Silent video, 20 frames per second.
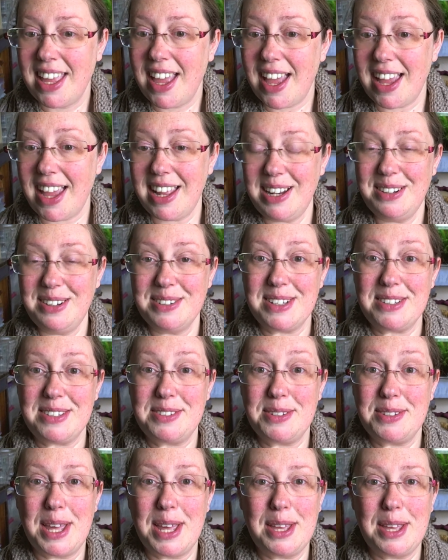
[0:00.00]
Anyway,
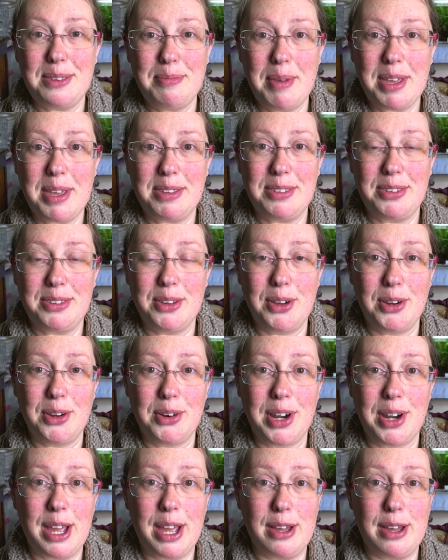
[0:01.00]
so that's my
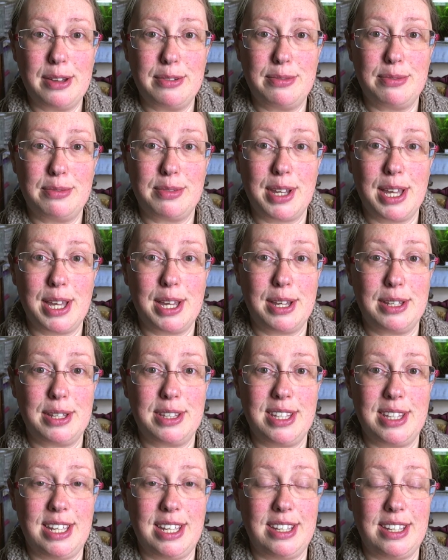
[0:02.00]
story of
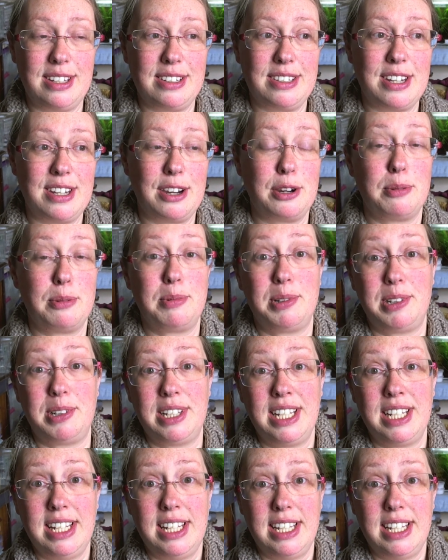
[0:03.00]
the terrible
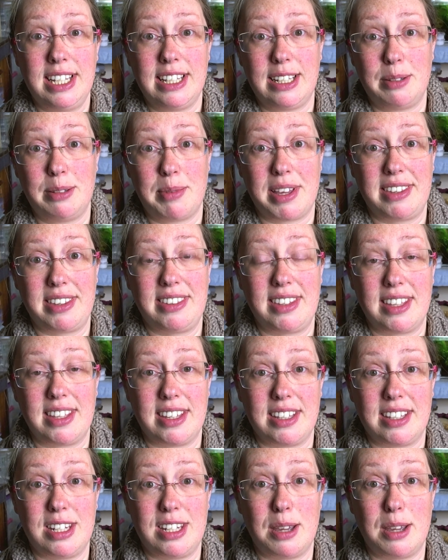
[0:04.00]

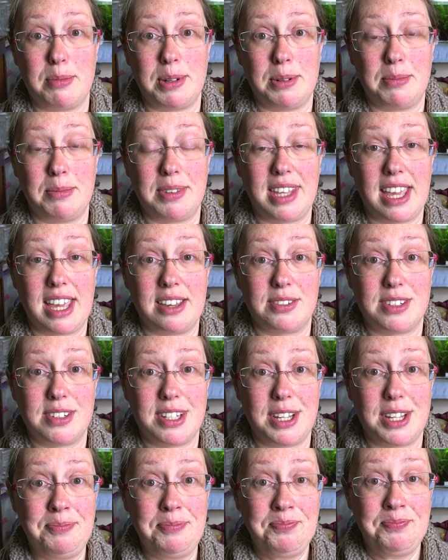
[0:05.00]
Illamasqua Debenhams
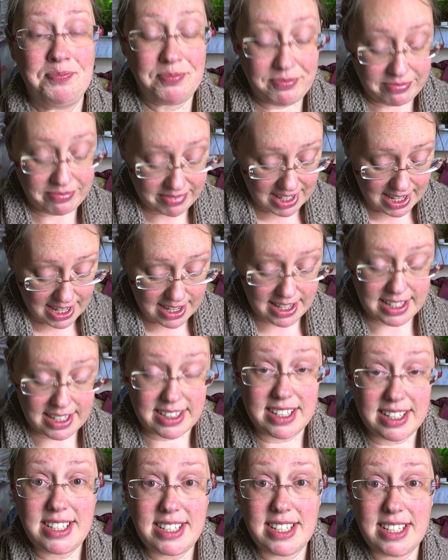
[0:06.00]
counter.
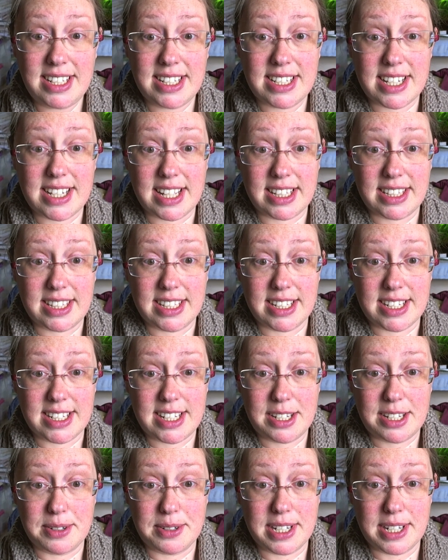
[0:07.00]
This thing is like 30
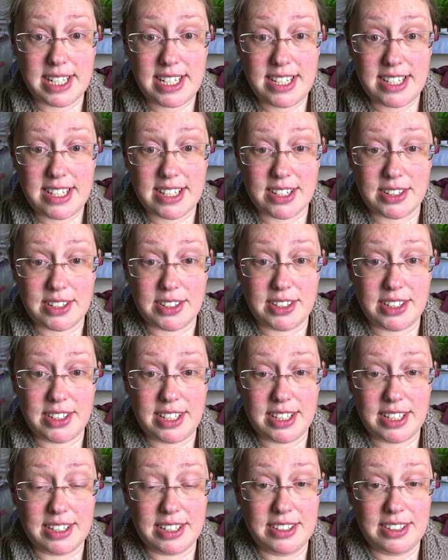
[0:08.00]
quid, so
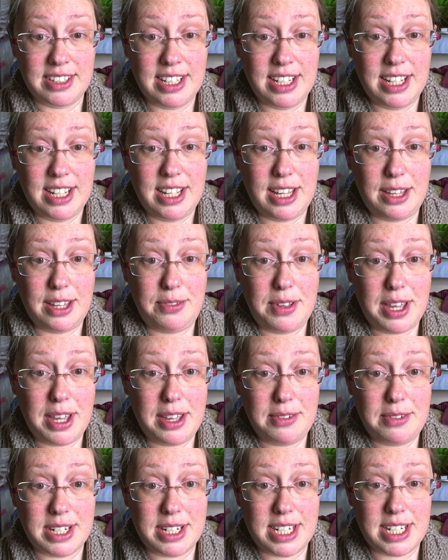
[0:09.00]
you know, if you
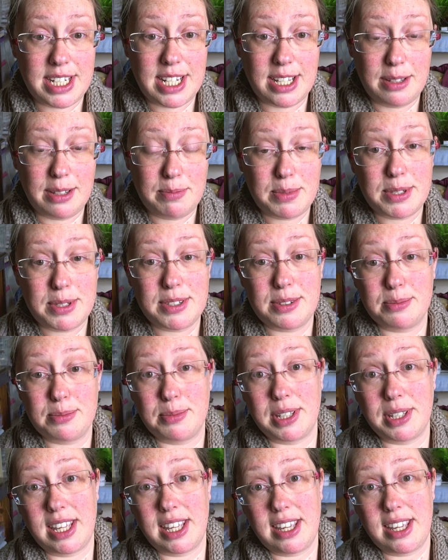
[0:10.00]
have any tips
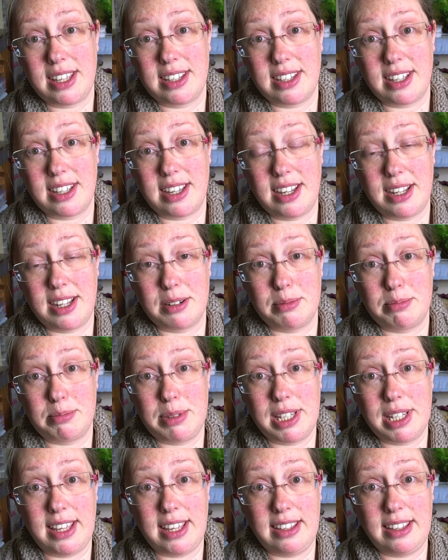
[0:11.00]
with it, you know,
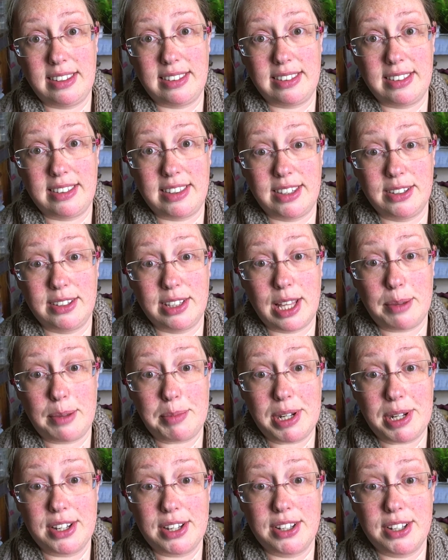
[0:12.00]
please do let me
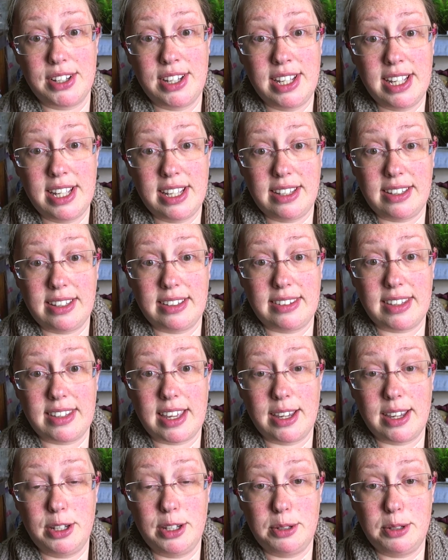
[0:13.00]
know, because
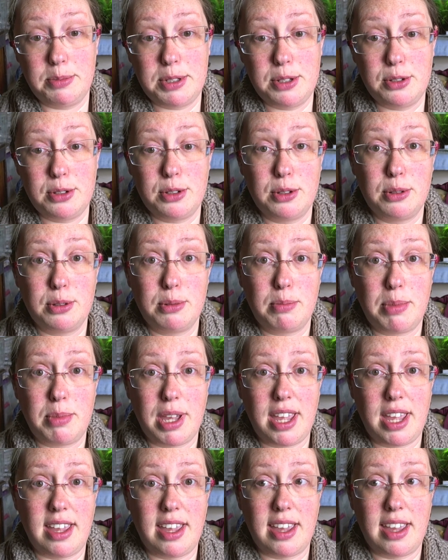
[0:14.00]
I hope to
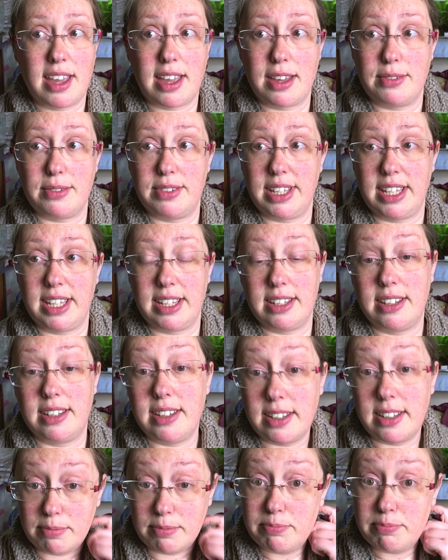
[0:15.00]
be having
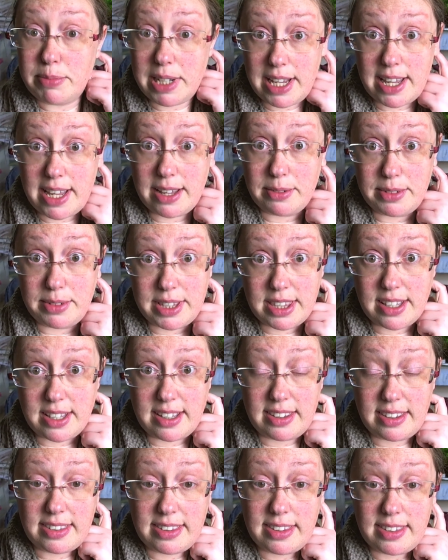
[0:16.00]
a play with
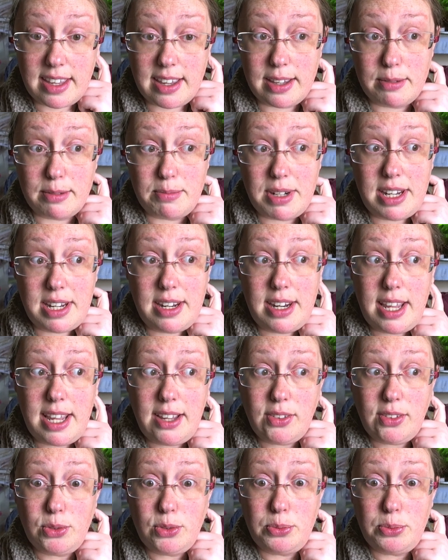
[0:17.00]
this
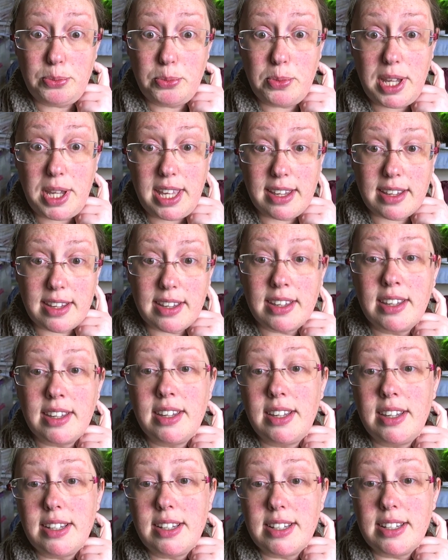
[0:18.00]
next week,
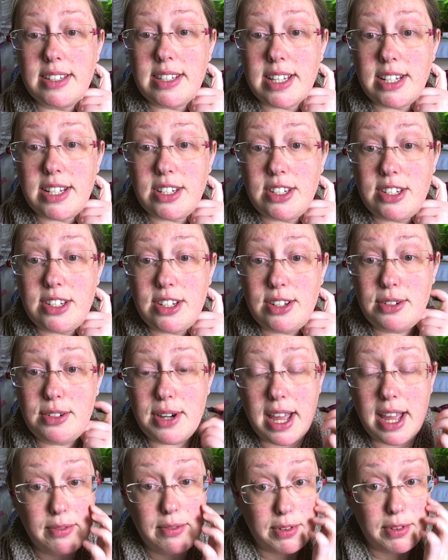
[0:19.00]
because I do
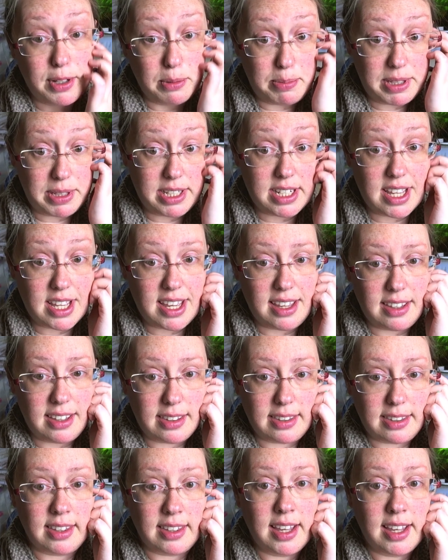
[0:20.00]
have a couple of
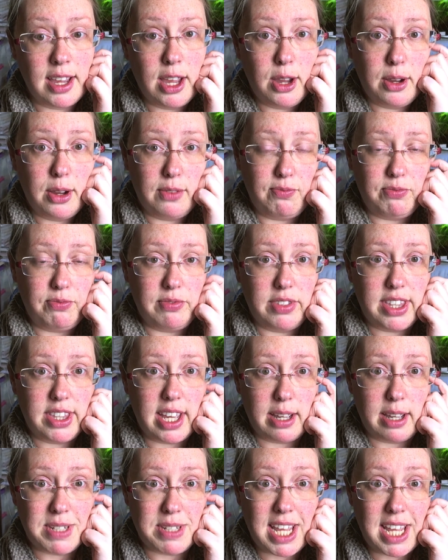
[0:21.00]
days that
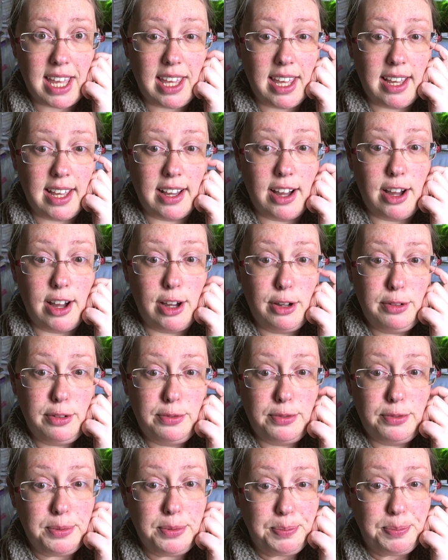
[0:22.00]
I'm taking off.